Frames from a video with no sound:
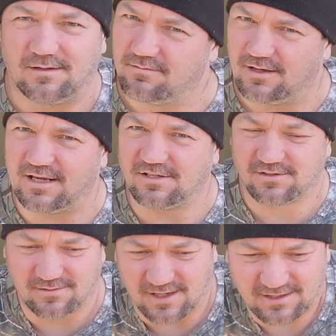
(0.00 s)
I guess,
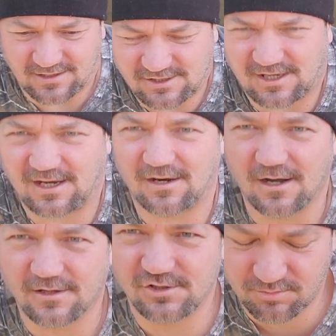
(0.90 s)
like they say,
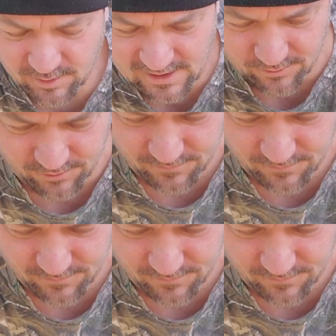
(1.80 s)
knowledge is power.